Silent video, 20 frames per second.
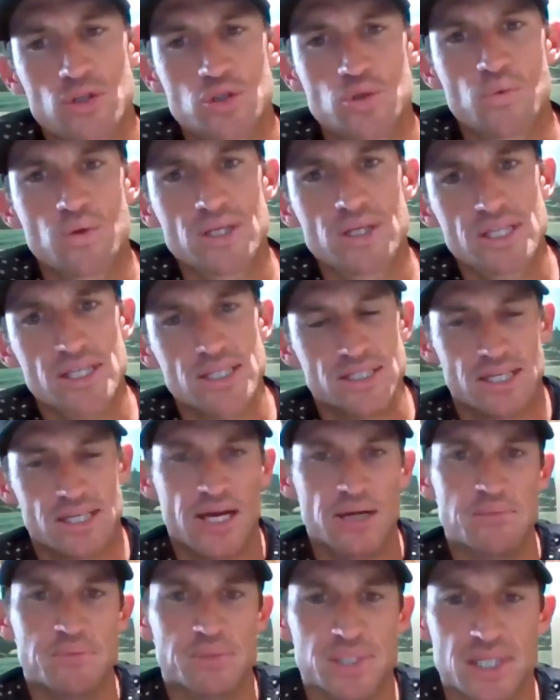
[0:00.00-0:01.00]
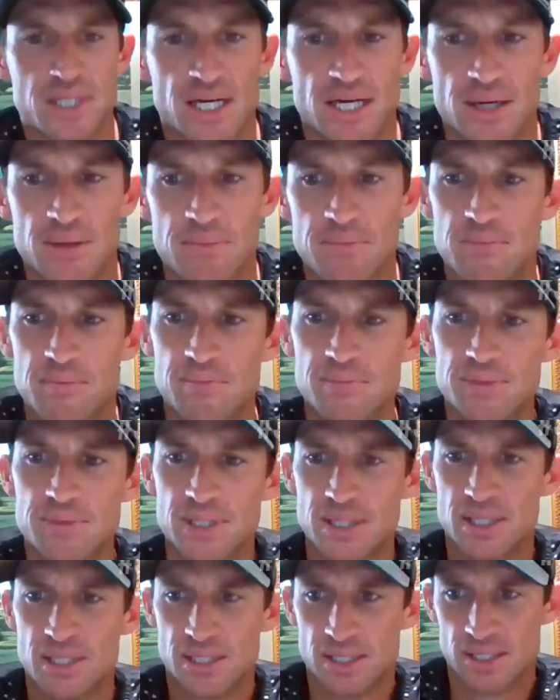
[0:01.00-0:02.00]
win these games. And
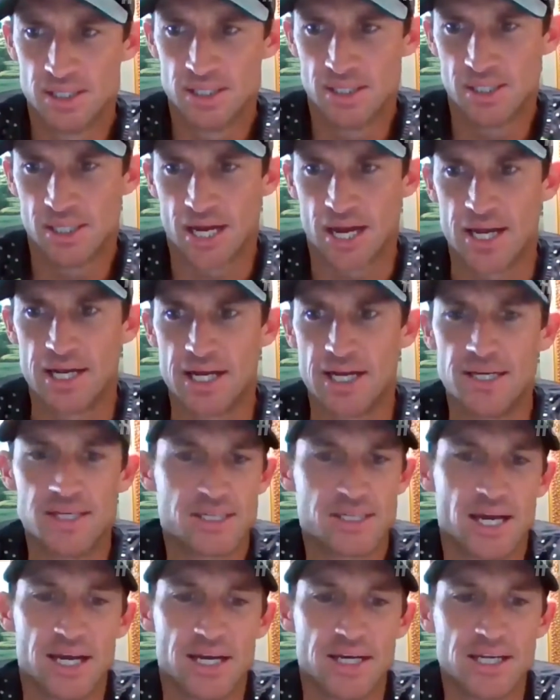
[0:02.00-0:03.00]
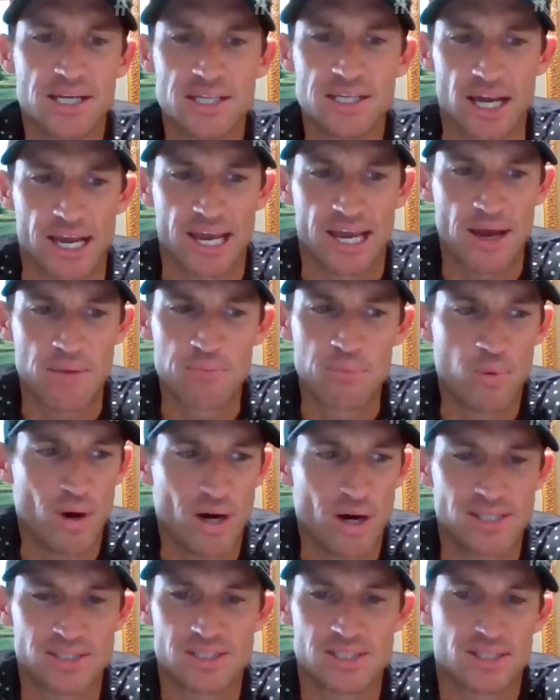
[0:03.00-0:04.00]
in the
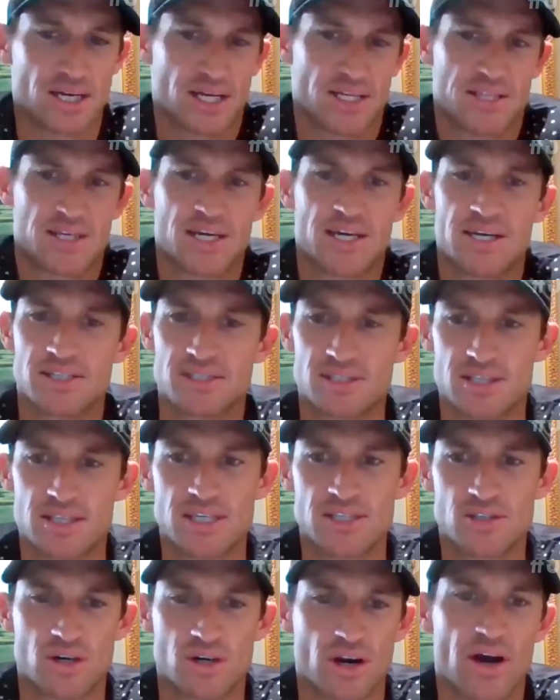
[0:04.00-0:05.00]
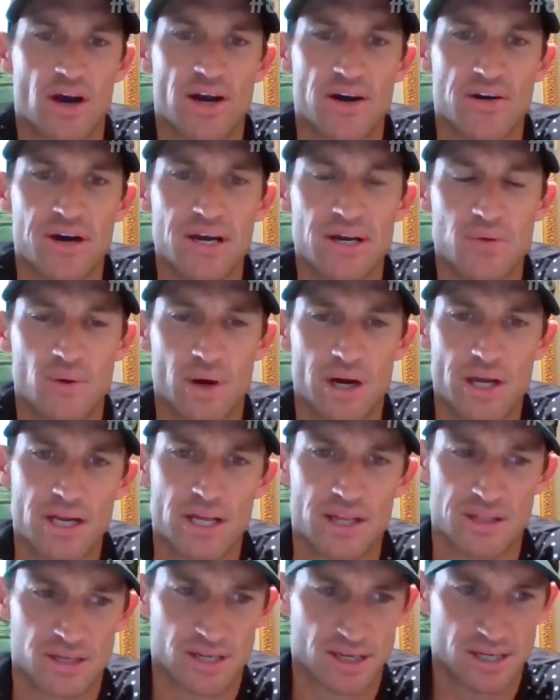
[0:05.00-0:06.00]
camp-wise, I think things are going really well.
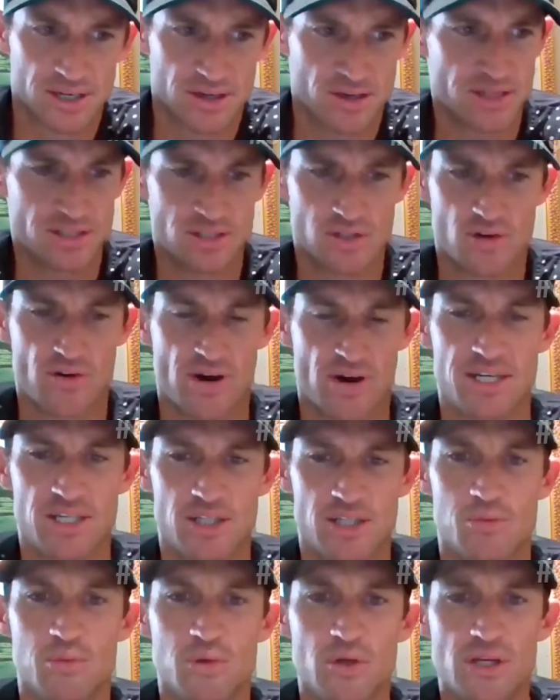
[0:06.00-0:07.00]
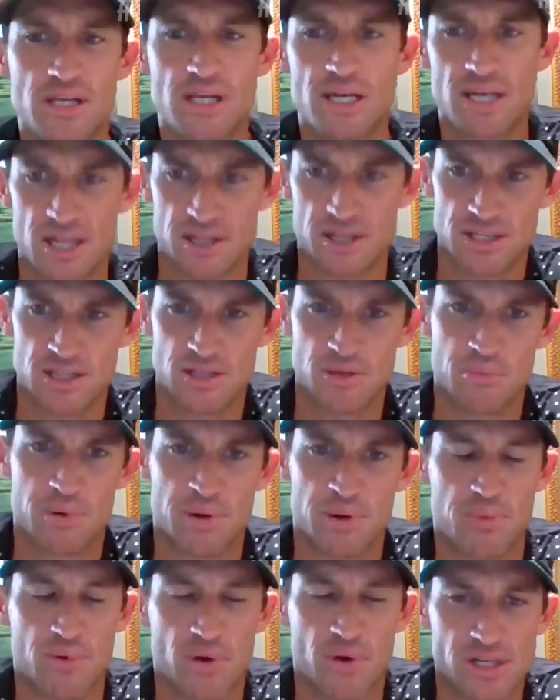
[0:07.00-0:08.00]
I think things are running smoothly. I think the
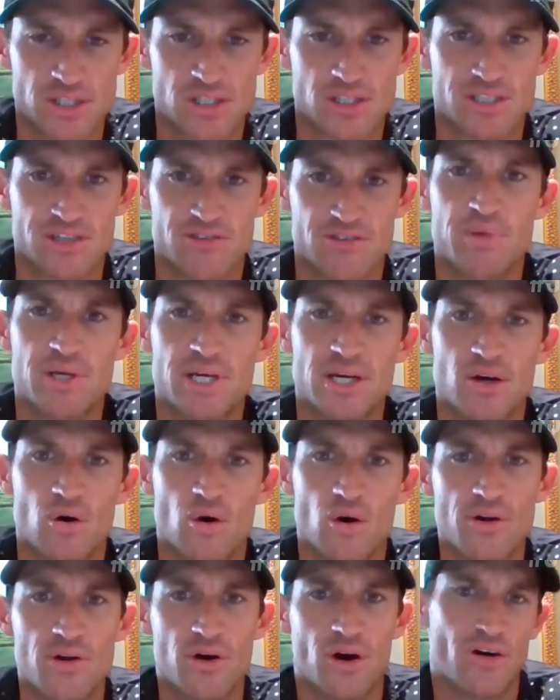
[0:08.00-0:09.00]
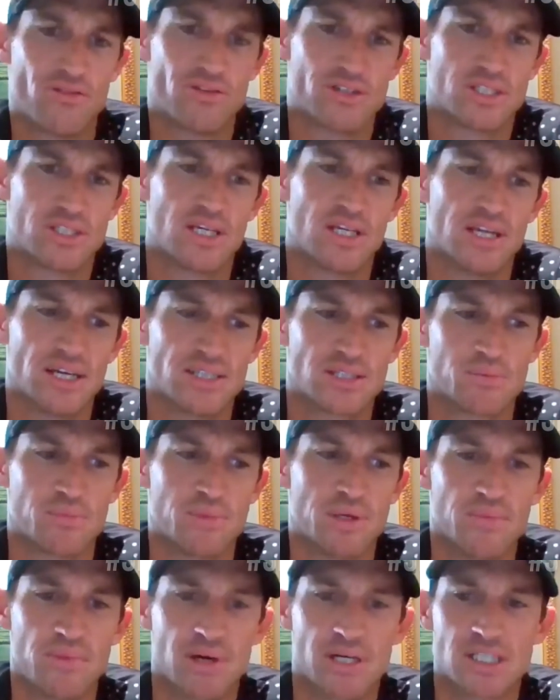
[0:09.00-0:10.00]
preparations have been good. Obviously, there hasn't
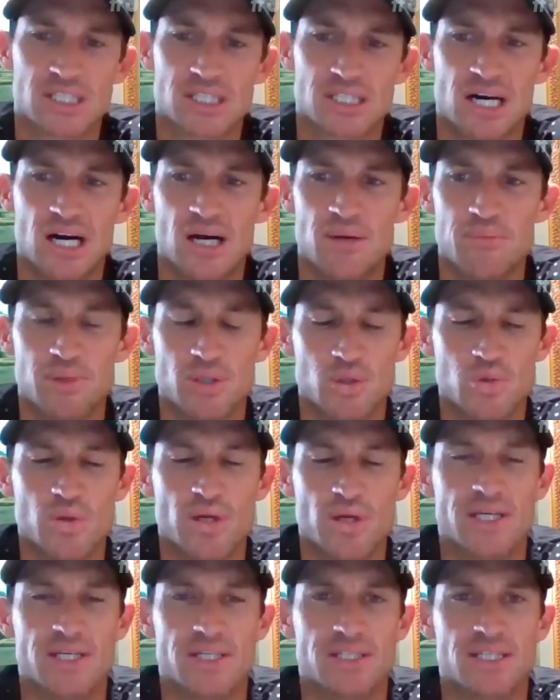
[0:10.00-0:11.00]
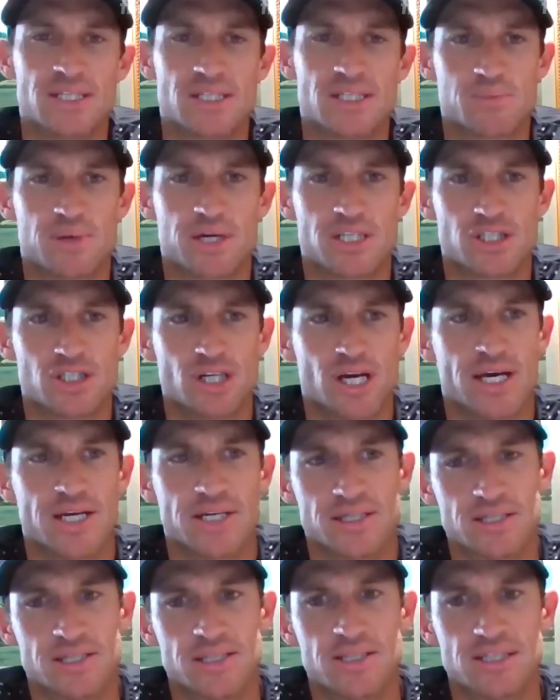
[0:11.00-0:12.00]
been much time between the test match
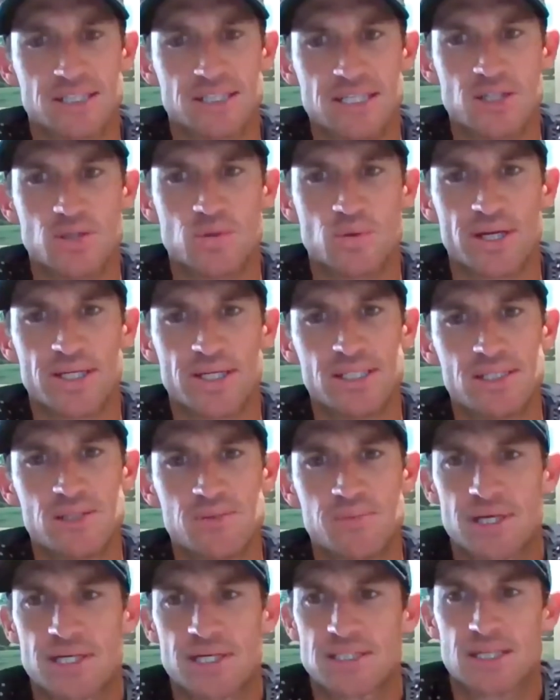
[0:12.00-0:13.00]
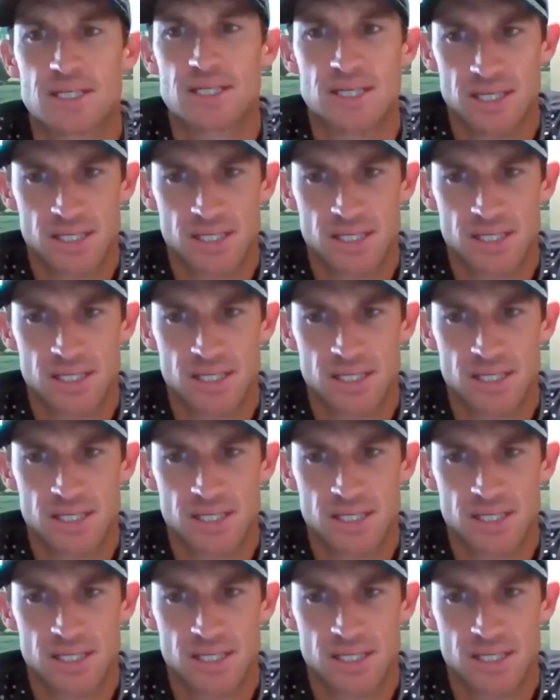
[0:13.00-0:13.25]
and the T20s, but